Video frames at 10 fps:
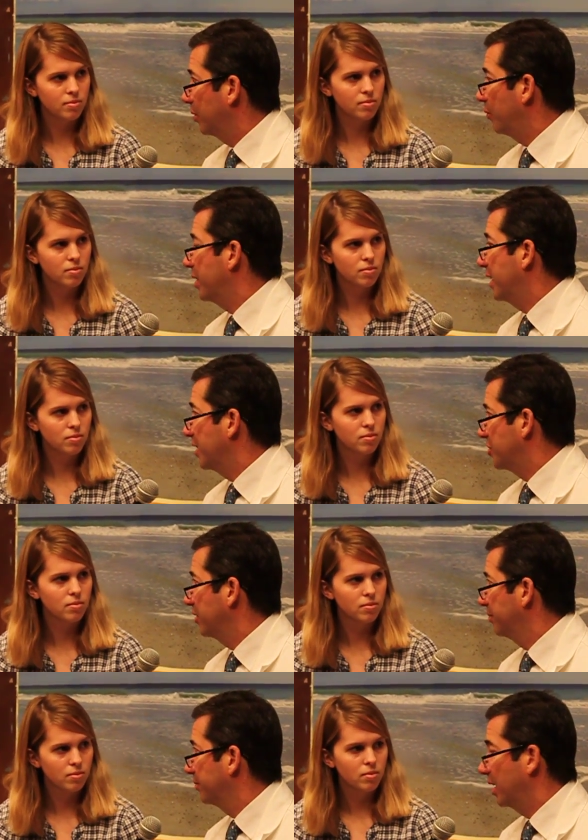Speaker 1: with radiation.
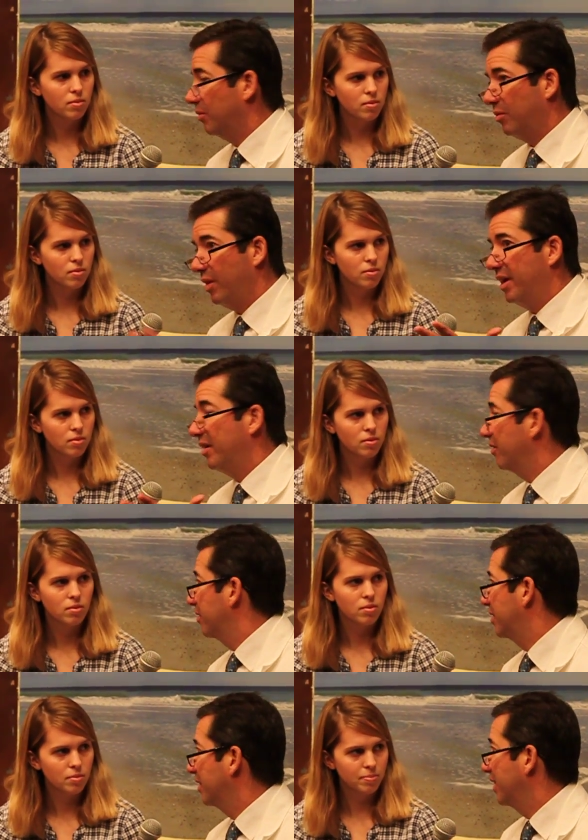And we're right here
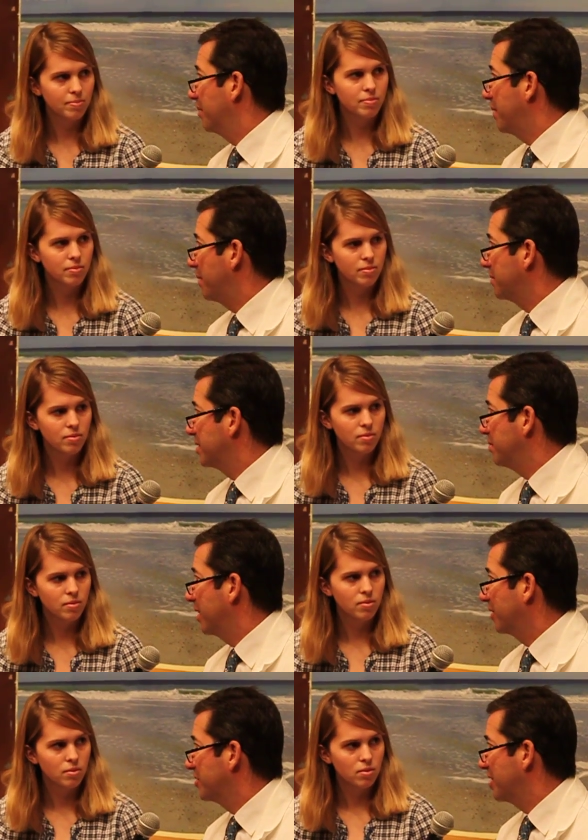at the uh, Baptist
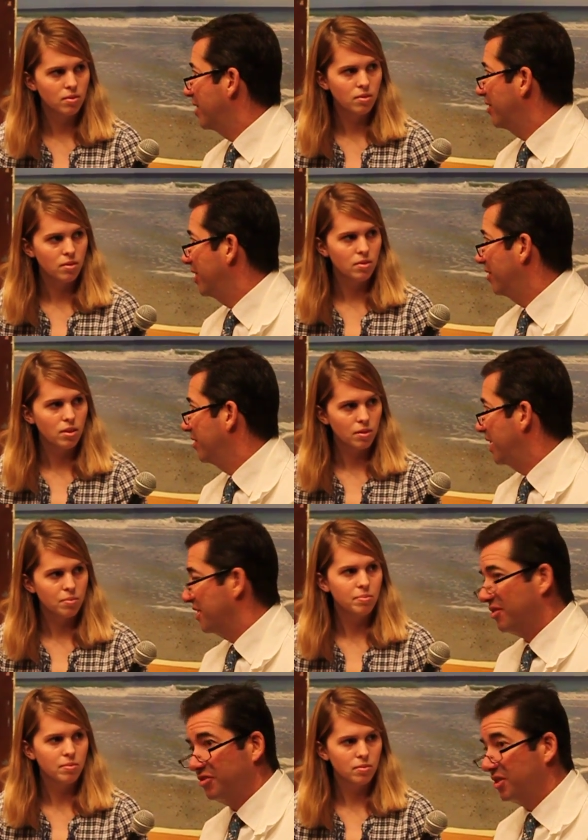Medical Center here in
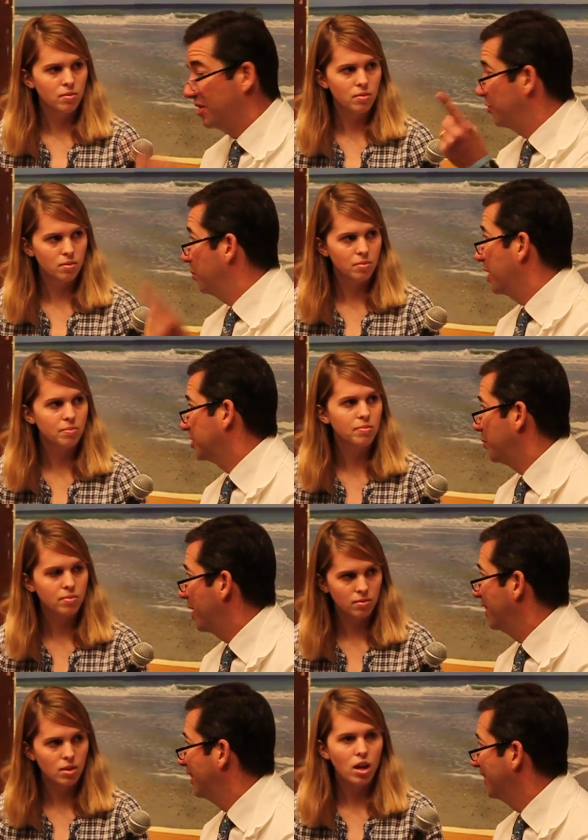Nassau, just a few blocks away.
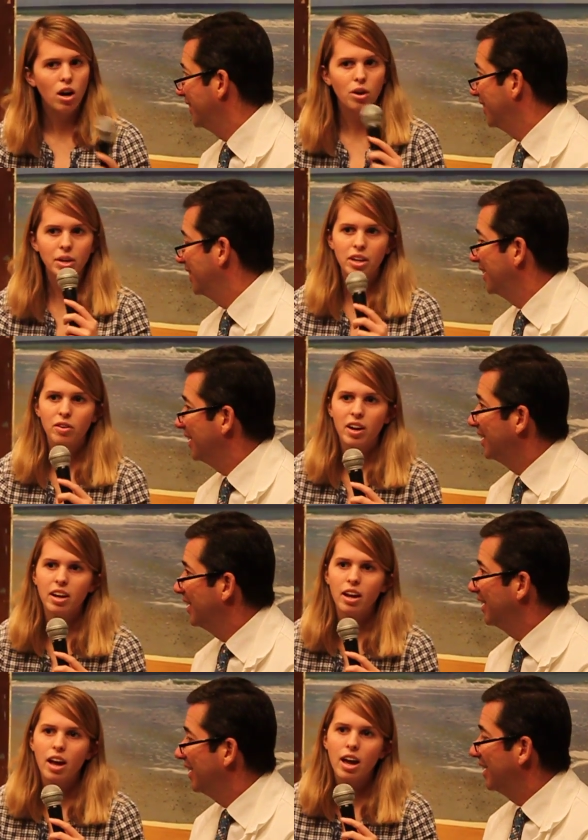Okay,
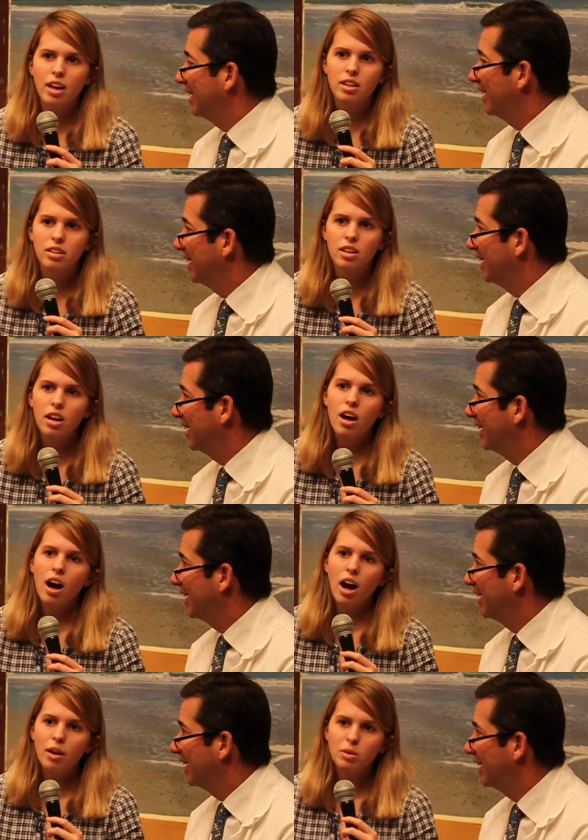great.
Speaker 2: And
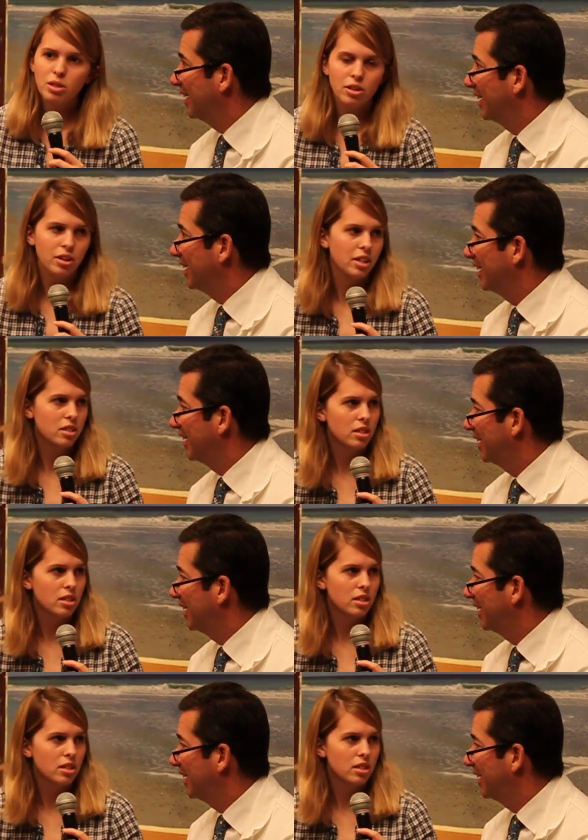I was curious,